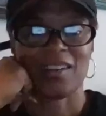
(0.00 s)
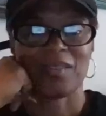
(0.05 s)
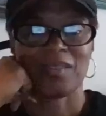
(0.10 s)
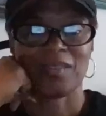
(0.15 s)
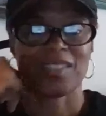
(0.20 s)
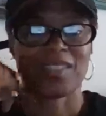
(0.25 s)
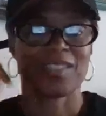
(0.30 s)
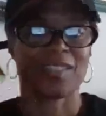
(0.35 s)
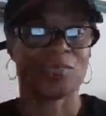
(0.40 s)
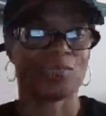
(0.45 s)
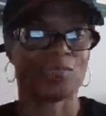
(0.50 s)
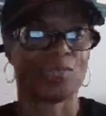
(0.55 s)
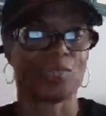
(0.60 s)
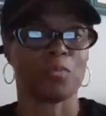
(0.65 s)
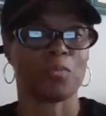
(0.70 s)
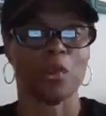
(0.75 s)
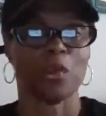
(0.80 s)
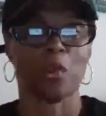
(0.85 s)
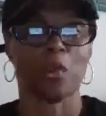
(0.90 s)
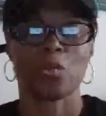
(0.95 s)
it's
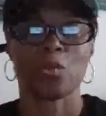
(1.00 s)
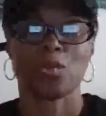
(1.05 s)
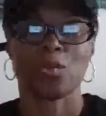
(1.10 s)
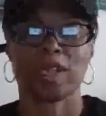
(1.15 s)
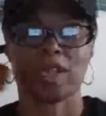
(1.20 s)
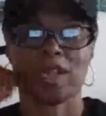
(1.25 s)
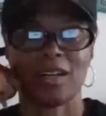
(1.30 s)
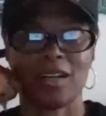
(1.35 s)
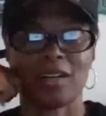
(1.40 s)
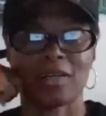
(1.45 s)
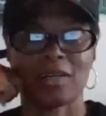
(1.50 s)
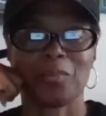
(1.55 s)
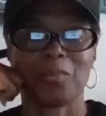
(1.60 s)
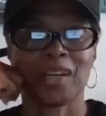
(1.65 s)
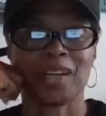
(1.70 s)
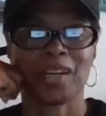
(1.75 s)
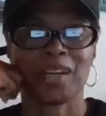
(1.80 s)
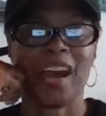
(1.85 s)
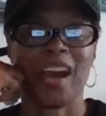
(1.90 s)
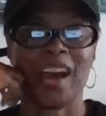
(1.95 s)
remote,
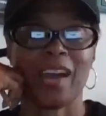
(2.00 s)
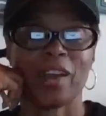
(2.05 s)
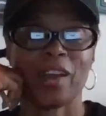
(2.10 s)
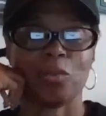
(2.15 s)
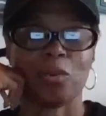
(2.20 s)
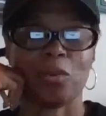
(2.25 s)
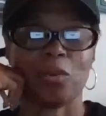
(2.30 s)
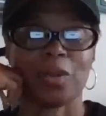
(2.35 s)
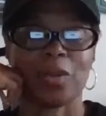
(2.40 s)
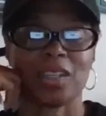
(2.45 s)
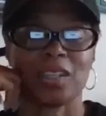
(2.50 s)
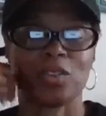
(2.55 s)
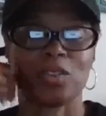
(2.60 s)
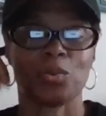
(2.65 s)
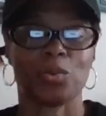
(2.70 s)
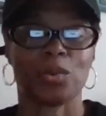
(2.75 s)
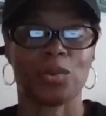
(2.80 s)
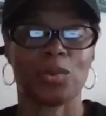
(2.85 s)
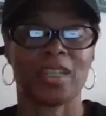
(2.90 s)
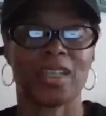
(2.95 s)
but I will be
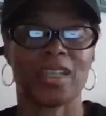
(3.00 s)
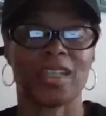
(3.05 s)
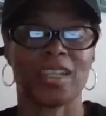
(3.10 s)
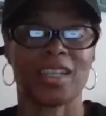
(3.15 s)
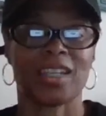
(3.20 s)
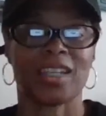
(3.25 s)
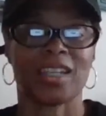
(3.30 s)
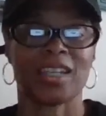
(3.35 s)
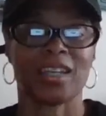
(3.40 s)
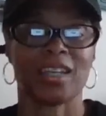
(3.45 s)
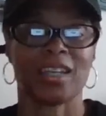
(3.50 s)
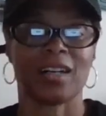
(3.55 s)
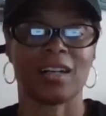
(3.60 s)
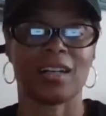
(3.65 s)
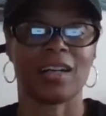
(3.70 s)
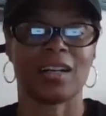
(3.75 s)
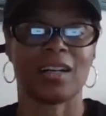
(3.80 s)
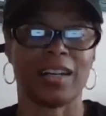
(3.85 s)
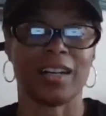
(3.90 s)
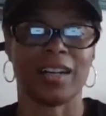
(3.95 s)
doing it
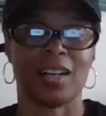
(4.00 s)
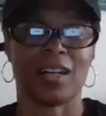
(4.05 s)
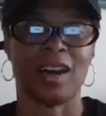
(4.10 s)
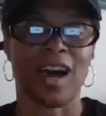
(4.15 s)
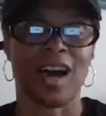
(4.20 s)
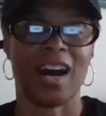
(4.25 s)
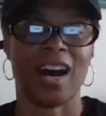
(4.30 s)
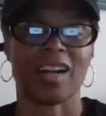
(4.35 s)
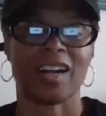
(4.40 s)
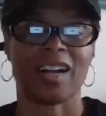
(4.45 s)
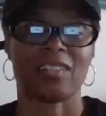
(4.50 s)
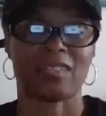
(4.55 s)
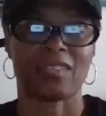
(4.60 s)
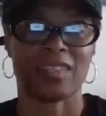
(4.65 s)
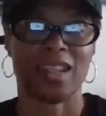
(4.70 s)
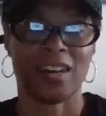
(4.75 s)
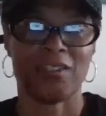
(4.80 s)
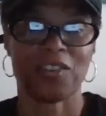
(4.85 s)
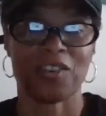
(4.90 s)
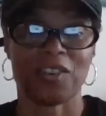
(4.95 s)
at a higher
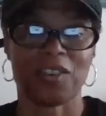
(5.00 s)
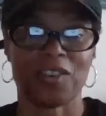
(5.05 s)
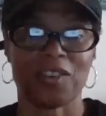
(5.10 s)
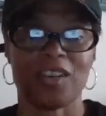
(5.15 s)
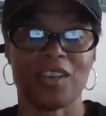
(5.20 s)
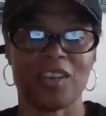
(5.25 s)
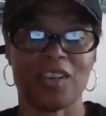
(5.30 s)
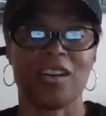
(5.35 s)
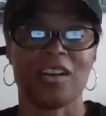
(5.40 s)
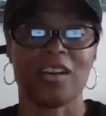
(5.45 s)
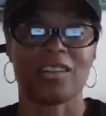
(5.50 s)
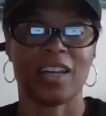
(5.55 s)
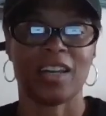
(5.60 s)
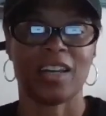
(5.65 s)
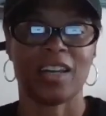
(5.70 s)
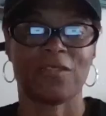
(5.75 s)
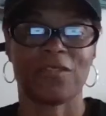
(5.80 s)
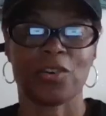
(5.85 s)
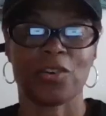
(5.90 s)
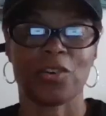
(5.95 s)

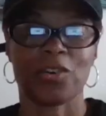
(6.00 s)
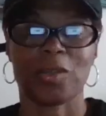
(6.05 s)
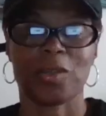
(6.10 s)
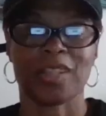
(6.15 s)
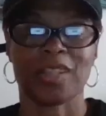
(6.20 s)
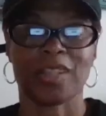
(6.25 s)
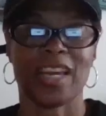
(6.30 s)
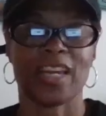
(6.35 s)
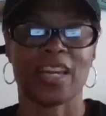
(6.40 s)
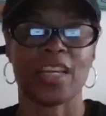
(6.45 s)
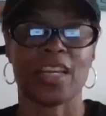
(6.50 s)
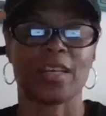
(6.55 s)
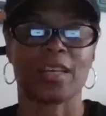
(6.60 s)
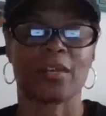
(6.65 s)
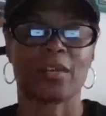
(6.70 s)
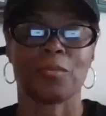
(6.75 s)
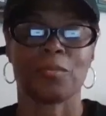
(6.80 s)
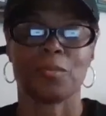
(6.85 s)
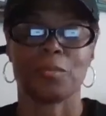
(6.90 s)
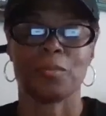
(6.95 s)
level with a
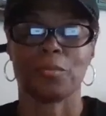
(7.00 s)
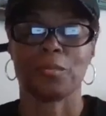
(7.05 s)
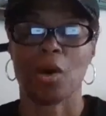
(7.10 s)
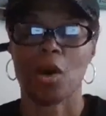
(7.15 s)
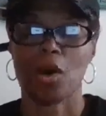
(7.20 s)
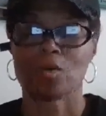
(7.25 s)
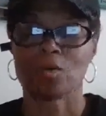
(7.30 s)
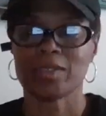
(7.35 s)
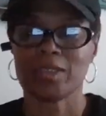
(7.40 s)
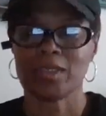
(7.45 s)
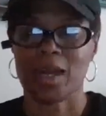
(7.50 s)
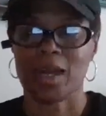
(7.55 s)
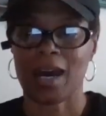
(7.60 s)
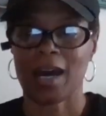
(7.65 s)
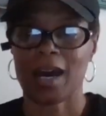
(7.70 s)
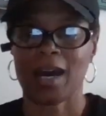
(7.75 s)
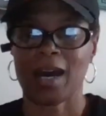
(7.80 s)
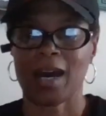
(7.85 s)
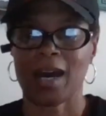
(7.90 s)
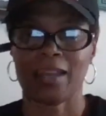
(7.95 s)

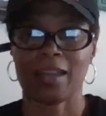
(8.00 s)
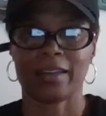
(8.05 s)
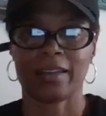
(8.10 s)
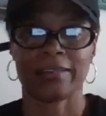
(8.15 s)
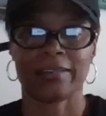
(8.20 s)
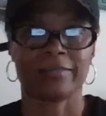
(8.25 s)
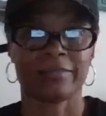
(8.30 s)
I